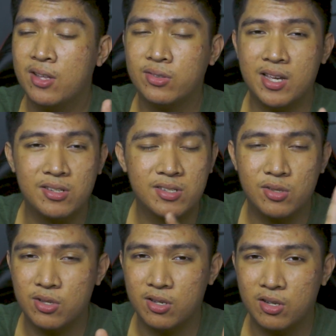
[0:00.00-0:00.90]
thanks
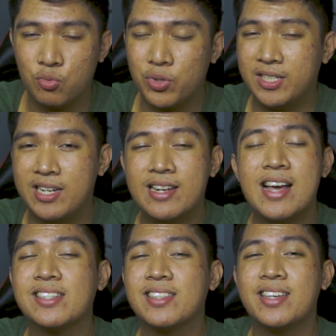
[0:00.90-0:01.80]
to the really
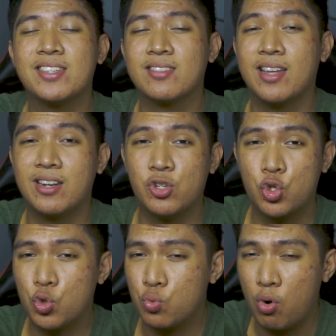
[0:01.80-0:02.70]
nicely extended
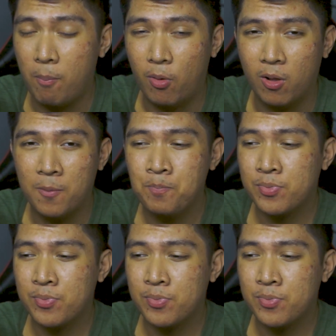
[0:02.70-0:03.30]
treble,